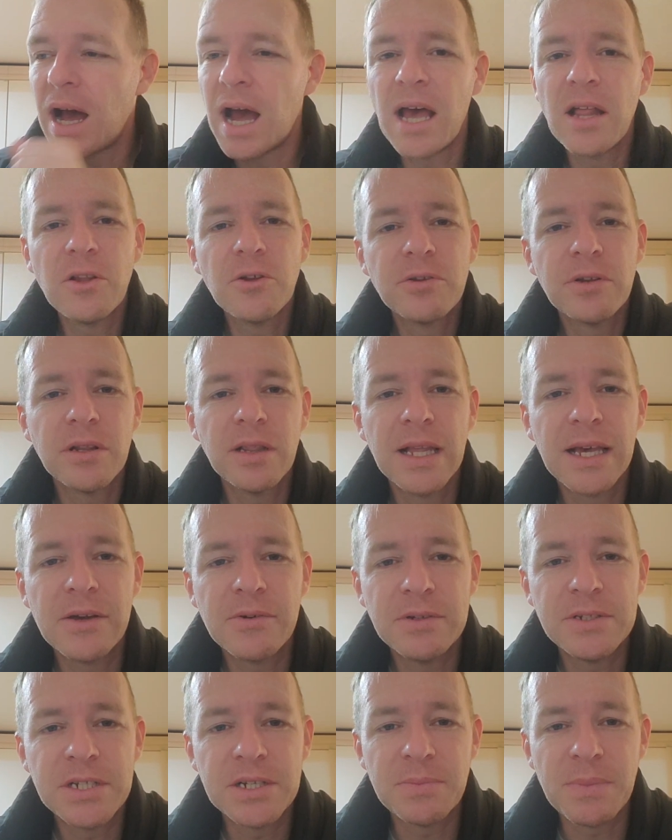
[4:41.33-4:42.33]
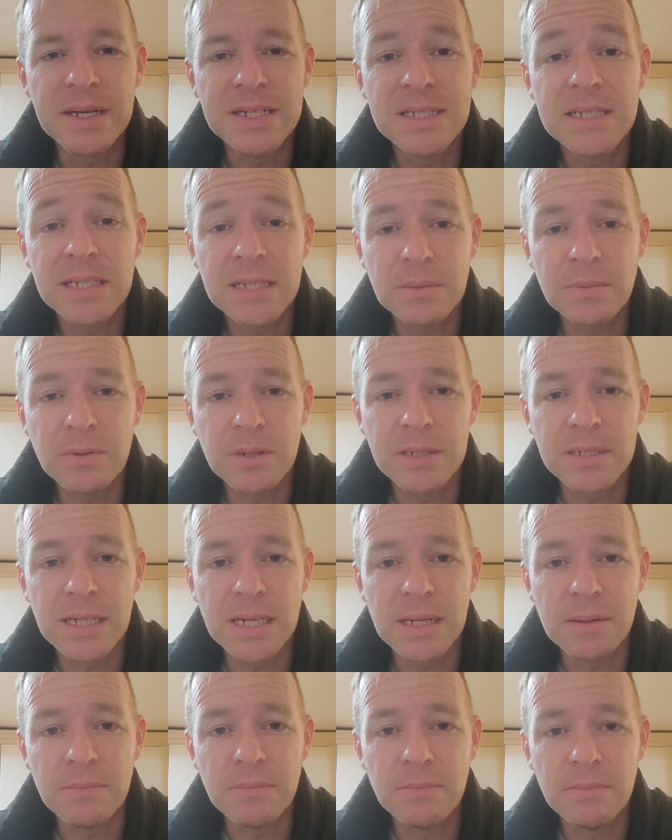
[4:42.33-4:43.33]
I learned a language in my sleep one
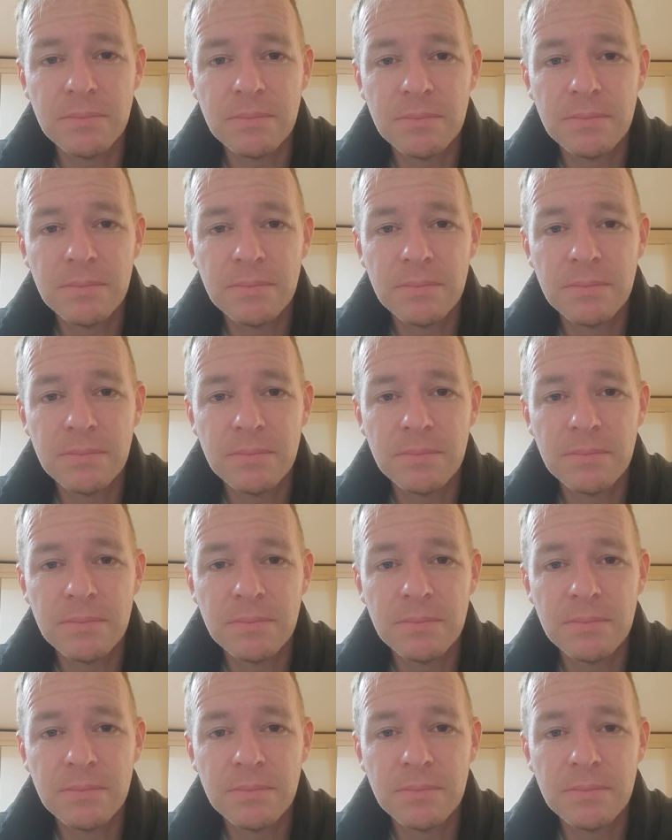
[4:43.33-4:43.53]
time.